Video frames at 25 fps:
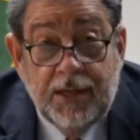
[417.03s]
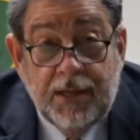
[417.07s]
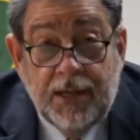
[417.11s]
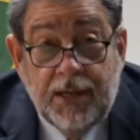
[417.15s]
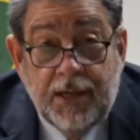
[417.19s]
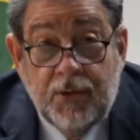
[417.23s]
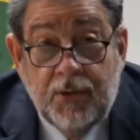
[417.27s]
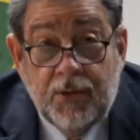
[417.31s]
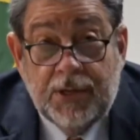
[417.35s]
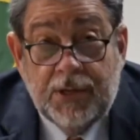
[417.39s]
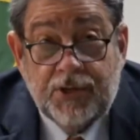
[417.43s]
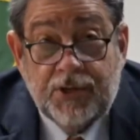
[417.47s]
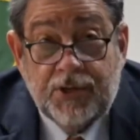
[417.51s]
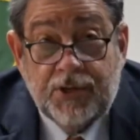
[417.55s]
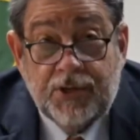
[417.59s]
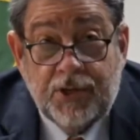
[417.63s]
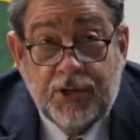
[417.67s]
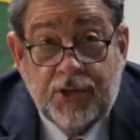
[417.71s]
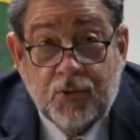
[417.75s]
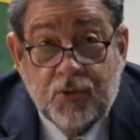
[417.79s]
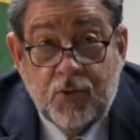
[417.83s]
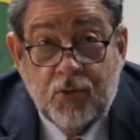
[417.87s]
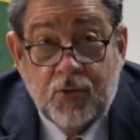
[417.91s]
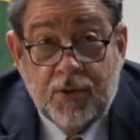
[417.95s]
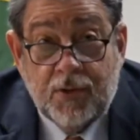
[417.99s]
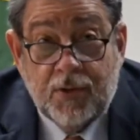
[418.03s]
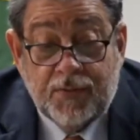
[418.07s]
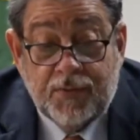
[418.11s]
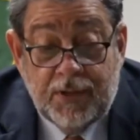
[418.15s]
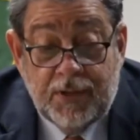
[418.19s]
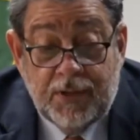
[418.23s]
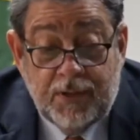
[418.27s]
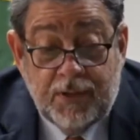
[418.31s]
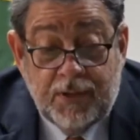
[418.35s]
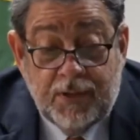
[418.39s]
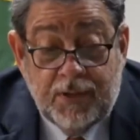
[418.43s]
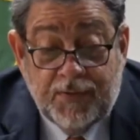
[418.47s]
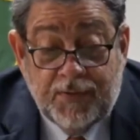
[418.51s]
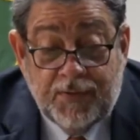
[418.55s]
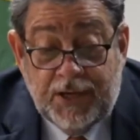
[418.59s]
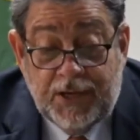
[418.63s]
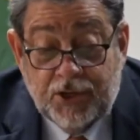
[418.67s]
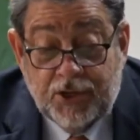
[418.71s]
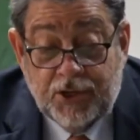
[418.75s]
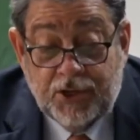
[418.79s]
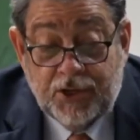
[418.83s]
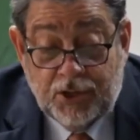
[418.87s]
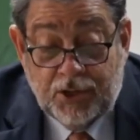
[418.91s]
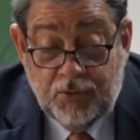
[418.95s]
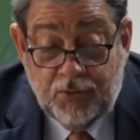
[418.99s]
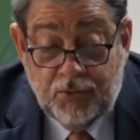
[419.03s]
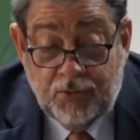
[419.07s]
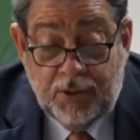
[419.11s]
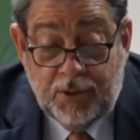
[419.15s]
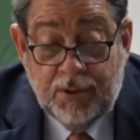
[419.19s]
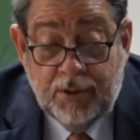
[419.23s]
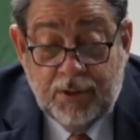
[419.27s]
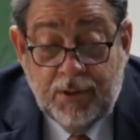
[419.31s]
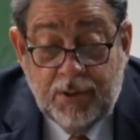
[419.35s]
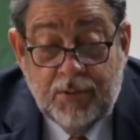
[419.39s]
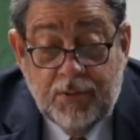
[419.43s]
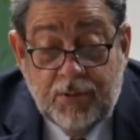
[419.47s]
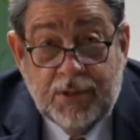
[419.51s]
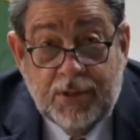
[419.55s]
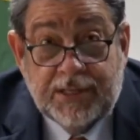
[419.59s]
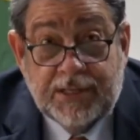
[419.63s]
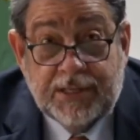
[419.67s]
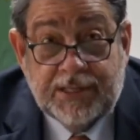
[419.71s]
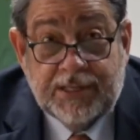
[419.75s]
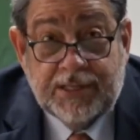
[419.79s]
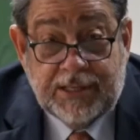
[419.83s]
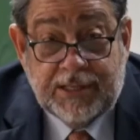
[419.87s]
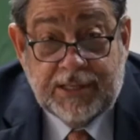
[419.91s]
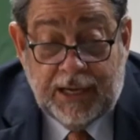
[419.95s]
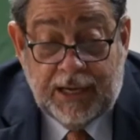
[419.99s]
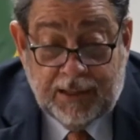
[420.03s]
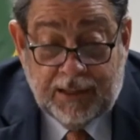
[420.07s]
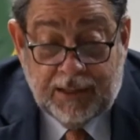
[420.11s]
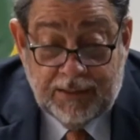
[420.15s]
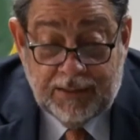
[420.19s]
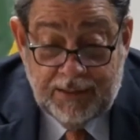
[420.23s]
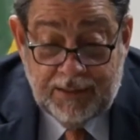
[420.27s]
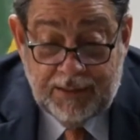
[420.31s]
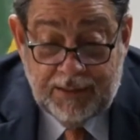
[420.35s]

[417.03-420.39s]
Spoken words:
in which the soul of nationhood was at stake